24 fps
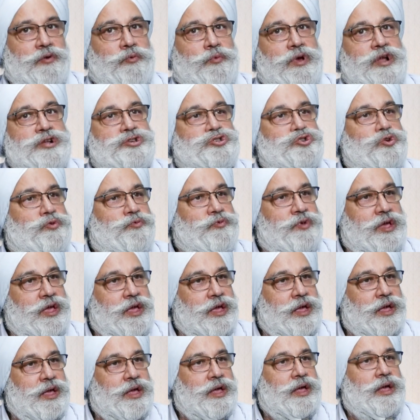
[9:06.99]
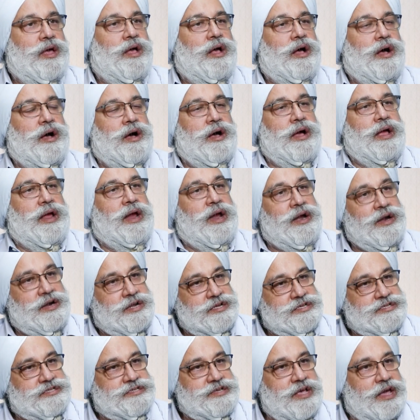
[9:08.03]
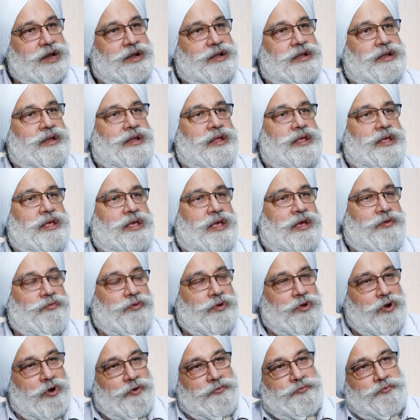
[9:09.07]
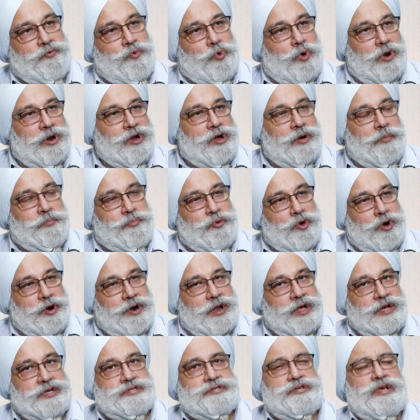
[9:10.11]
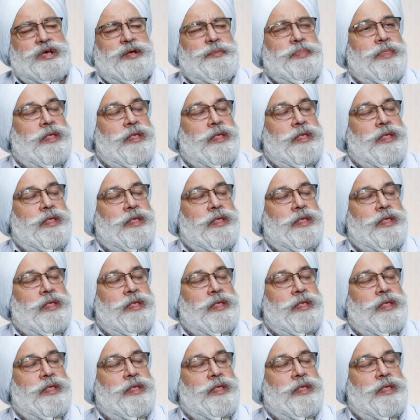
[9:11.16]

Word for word: When should we uh, intersect given of Qualcomm products.